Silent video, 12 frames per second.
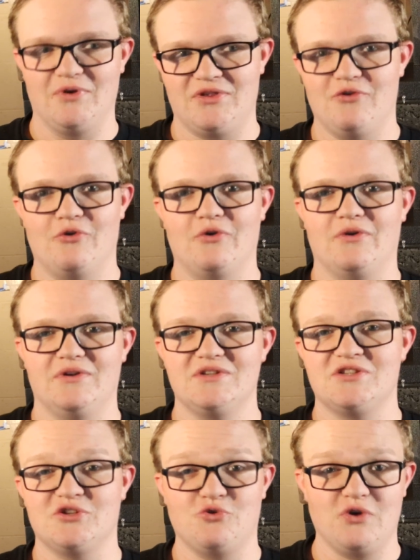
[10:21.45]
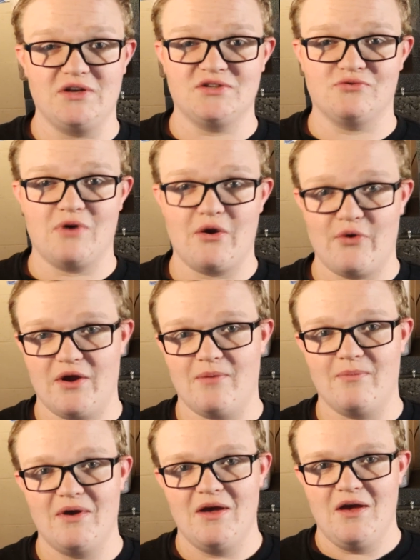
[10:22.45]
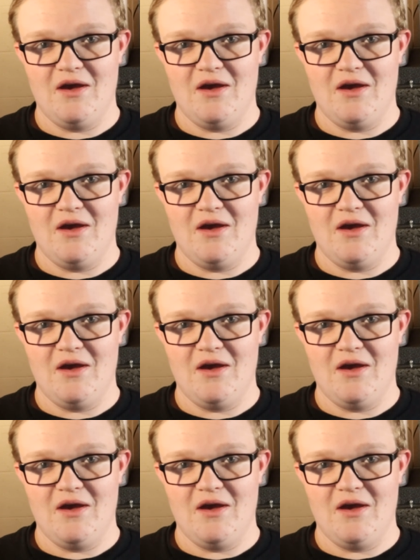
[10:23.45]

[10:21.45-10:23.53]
with your screen terrarium,